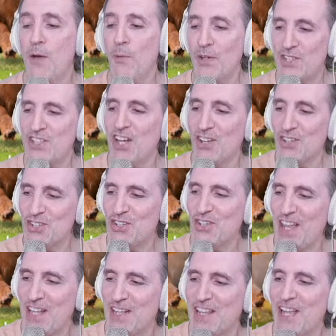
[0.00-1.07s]
which tells you
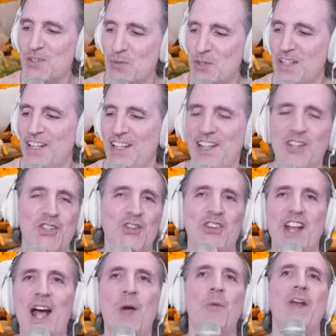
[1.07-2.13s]
that they're
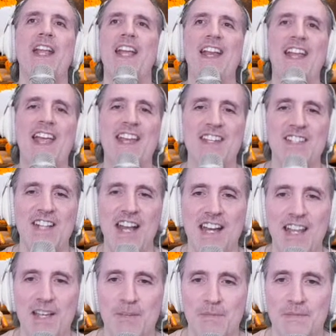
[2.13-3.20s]
not winning at Yankee
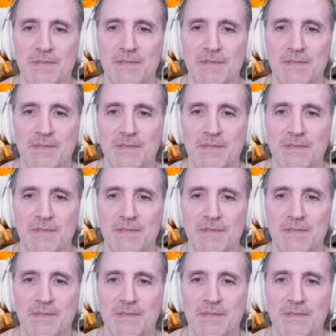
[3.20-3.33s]
Stadium.